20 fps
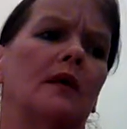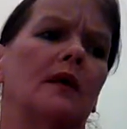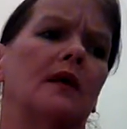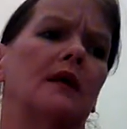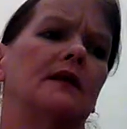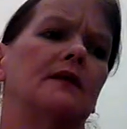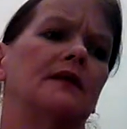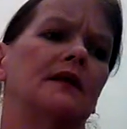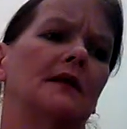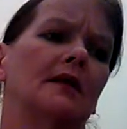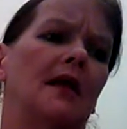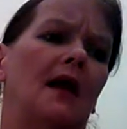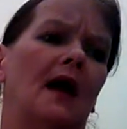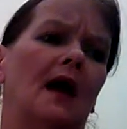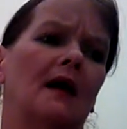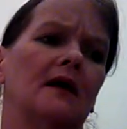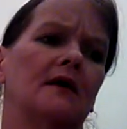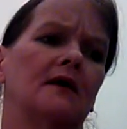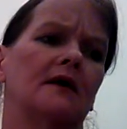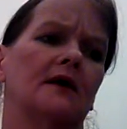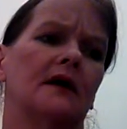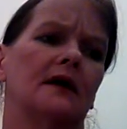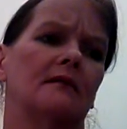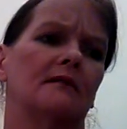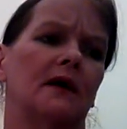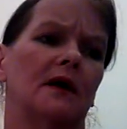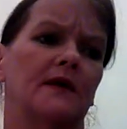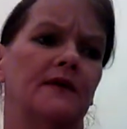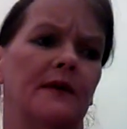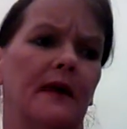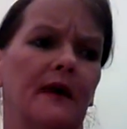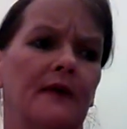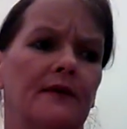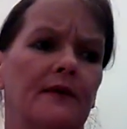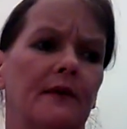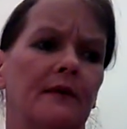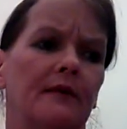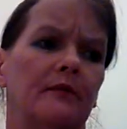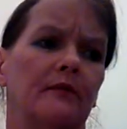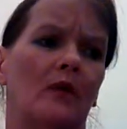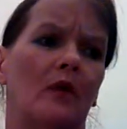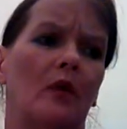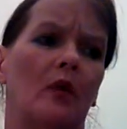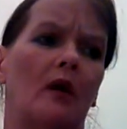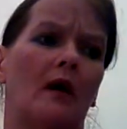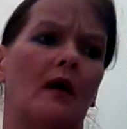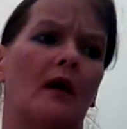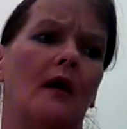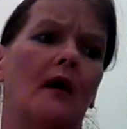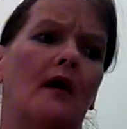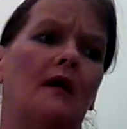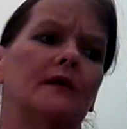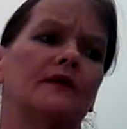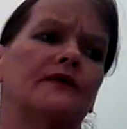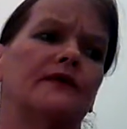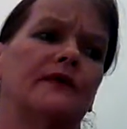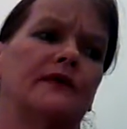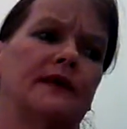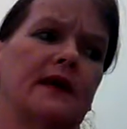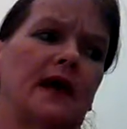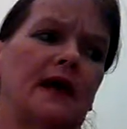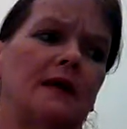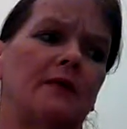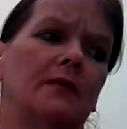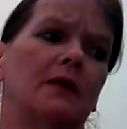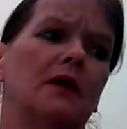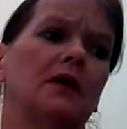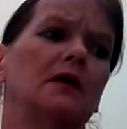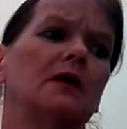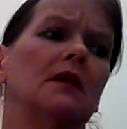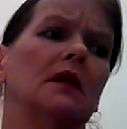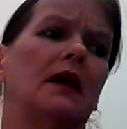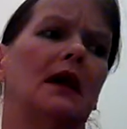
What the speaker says: Until I could get myself more stable,